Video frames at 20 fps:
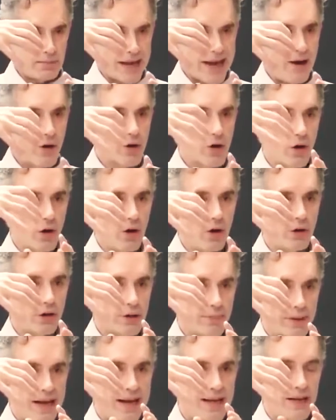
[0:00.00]

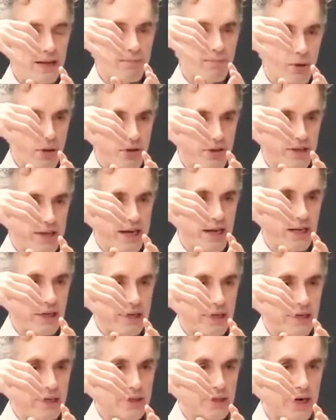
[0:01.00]
alcohol-dependent
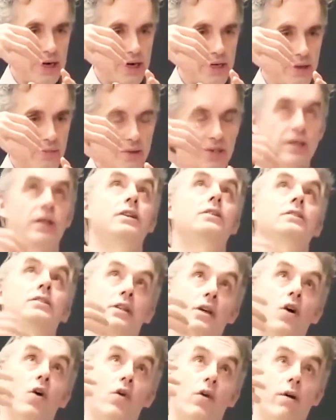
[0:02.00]
personality inside of themselves,
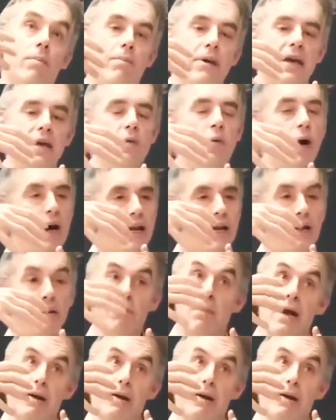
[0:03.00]
or a big one,